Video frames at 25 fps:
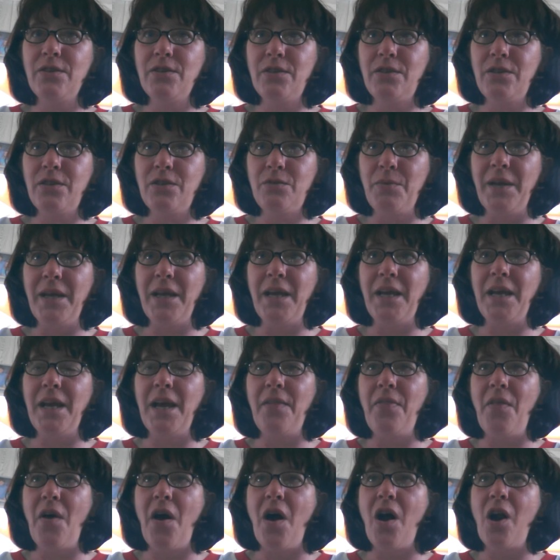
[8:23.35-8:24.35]
swinging
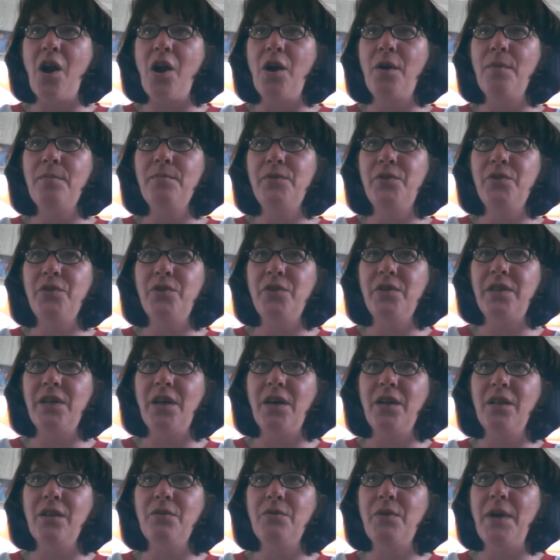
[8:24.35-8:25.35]
on the arms. You could
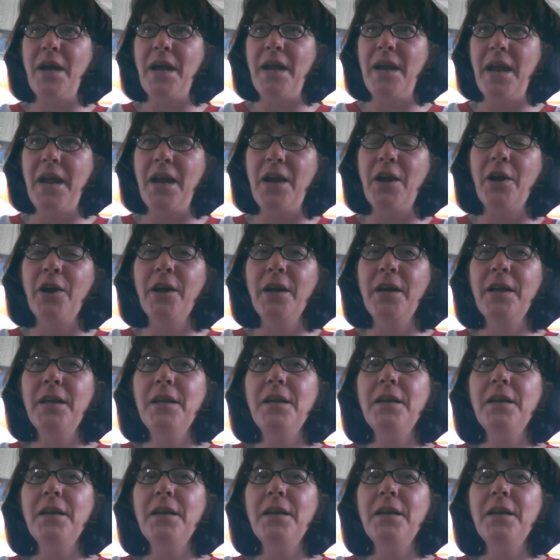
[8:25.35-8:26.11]
tell it had hair.